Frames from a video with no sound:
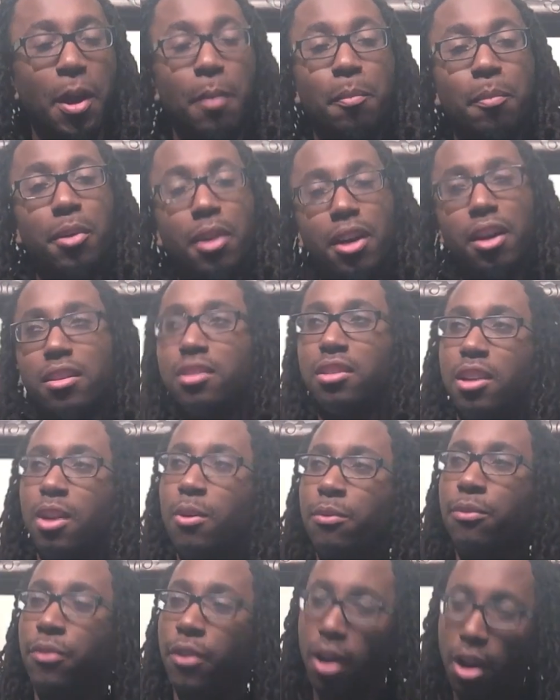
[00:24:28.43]
But
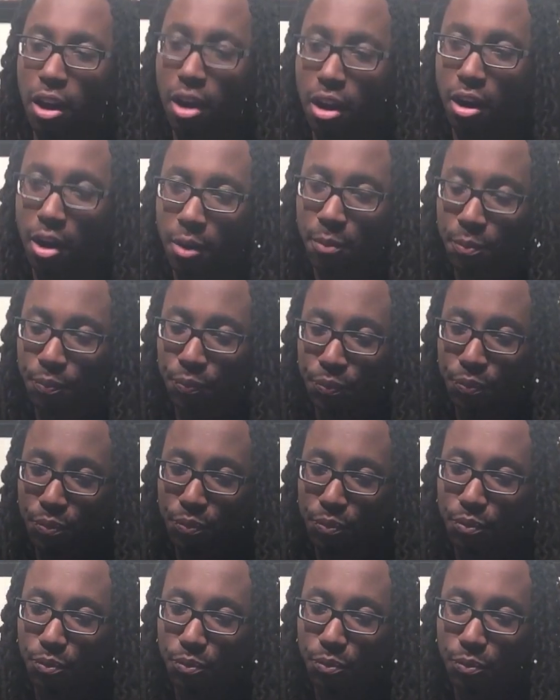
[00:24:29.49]
so far,
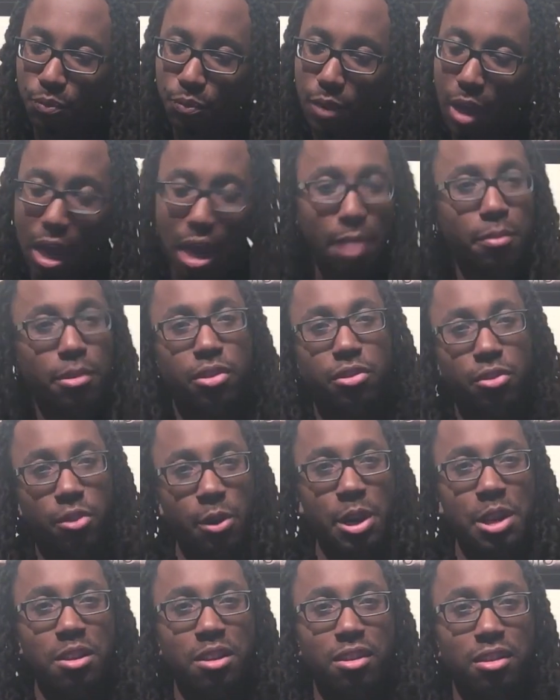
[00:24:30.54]
I'm
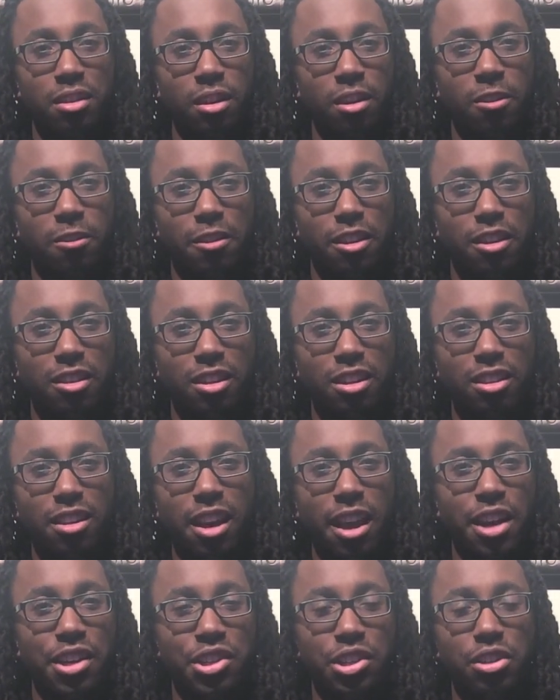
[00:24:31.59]
enjoying the series. It
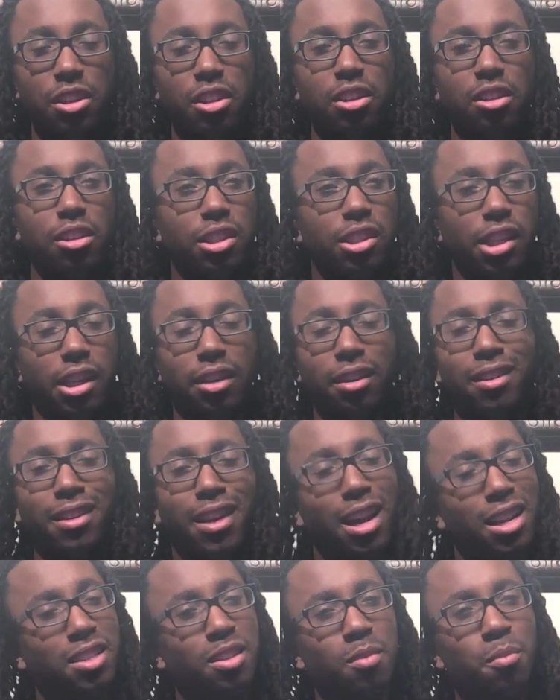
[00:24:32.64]
actually looks like it
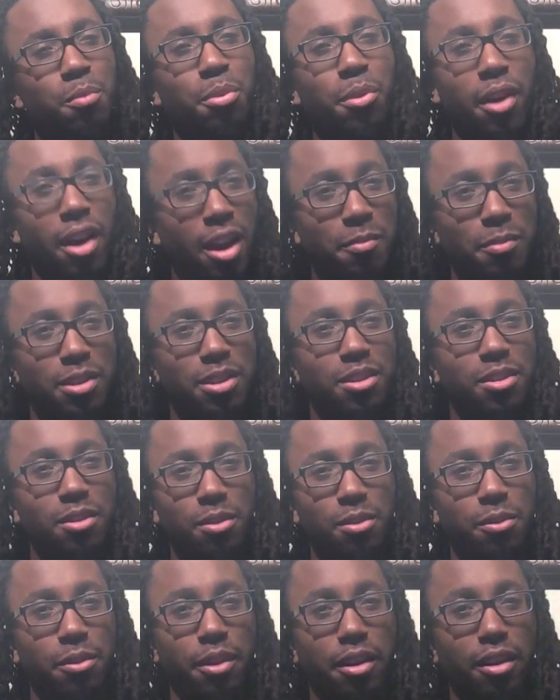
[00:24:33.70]
got some promise
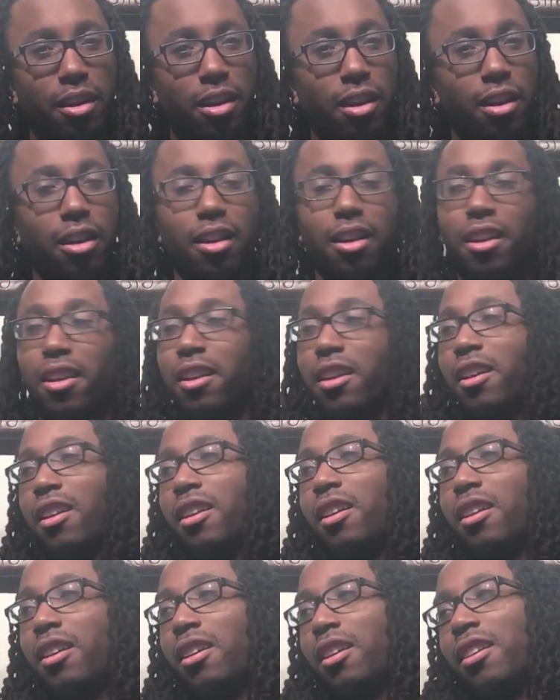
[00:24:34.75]
to it.
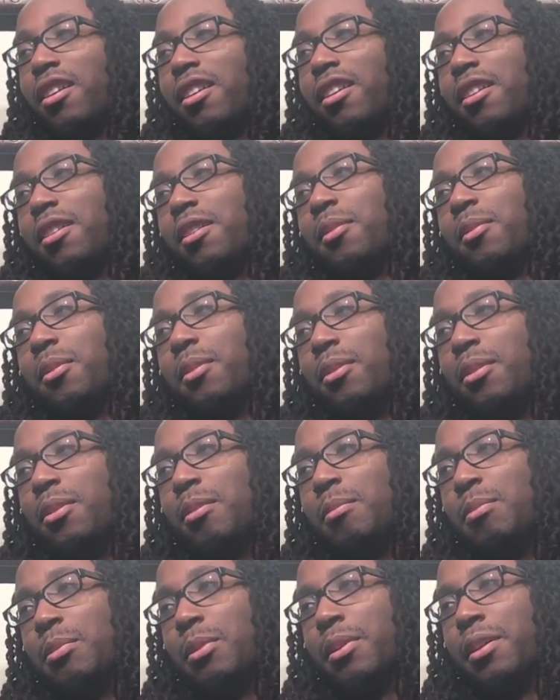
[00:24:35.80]

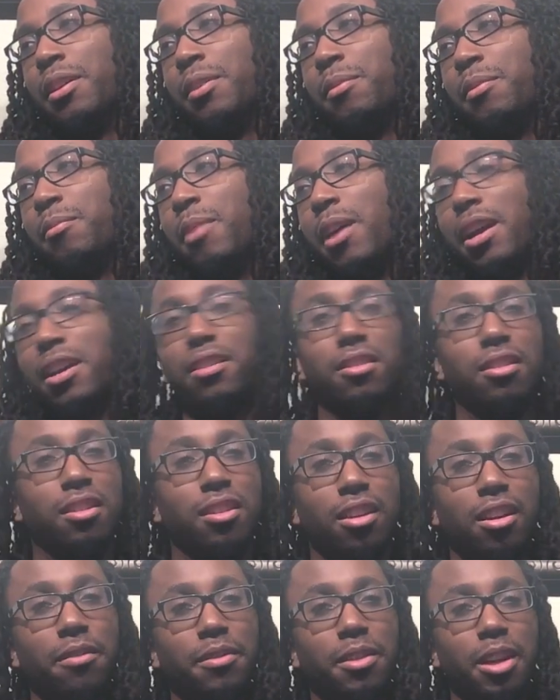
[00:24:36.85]
Oh boy, we back into the
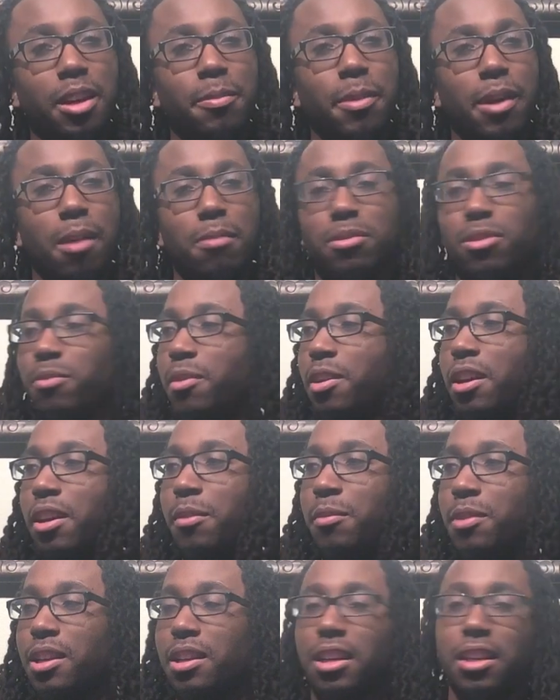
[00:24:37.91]
love and hip hop
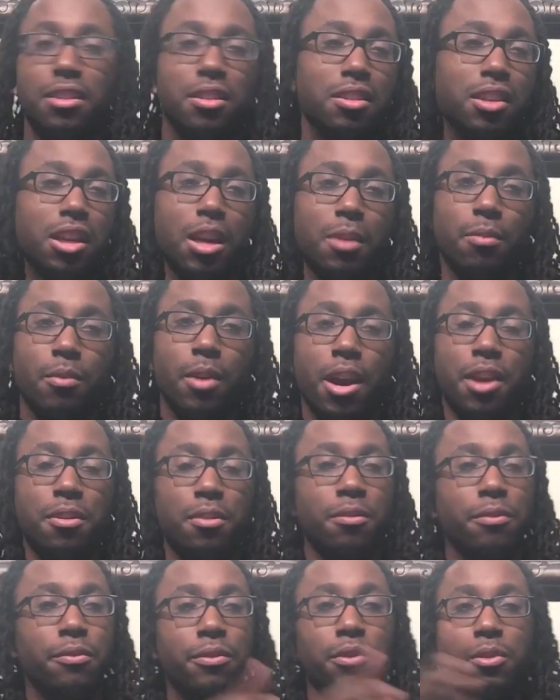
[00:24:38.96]
swing. It just kept right
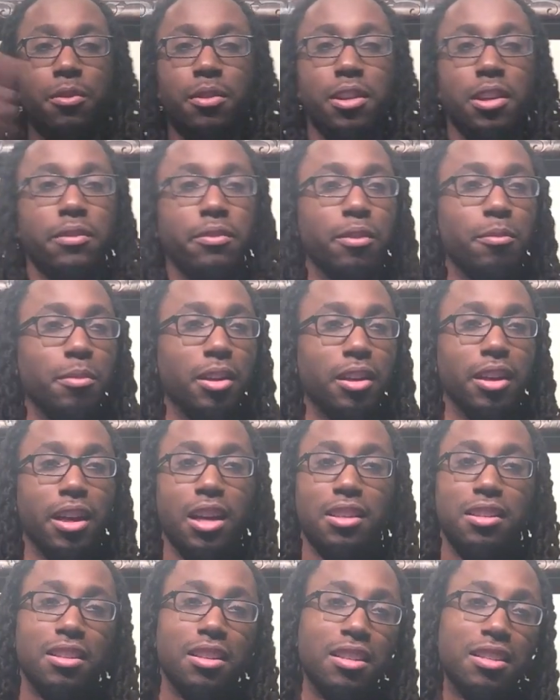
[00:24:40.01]
on fluidly from
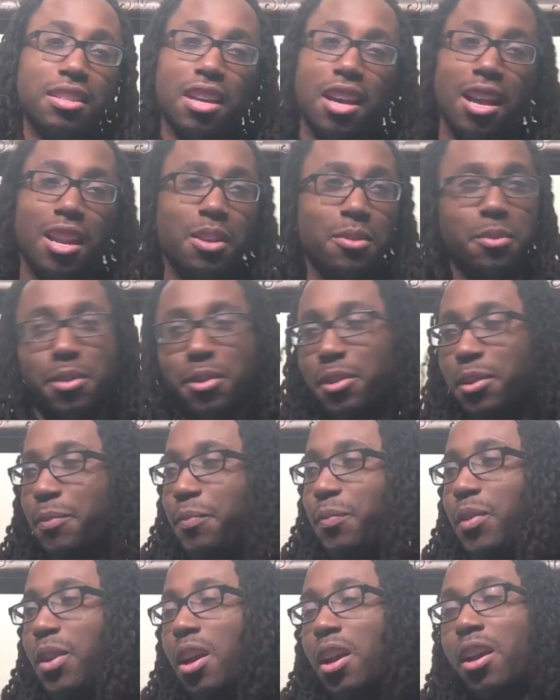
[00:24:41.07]
Atlanta into Hollywood.
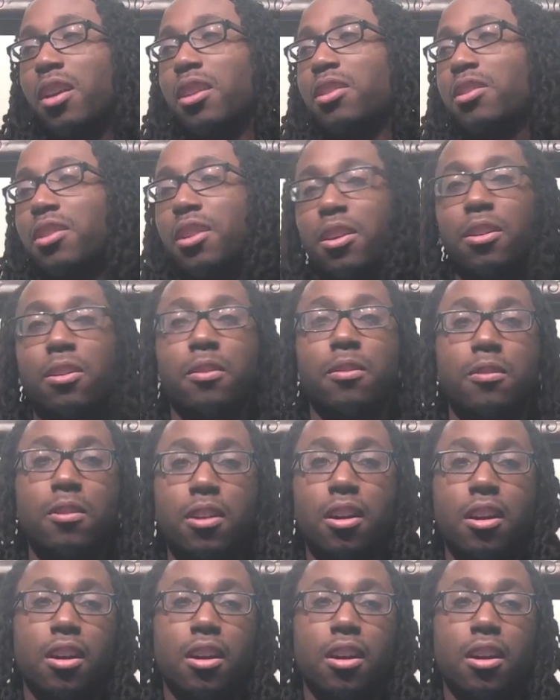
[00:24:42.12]
So,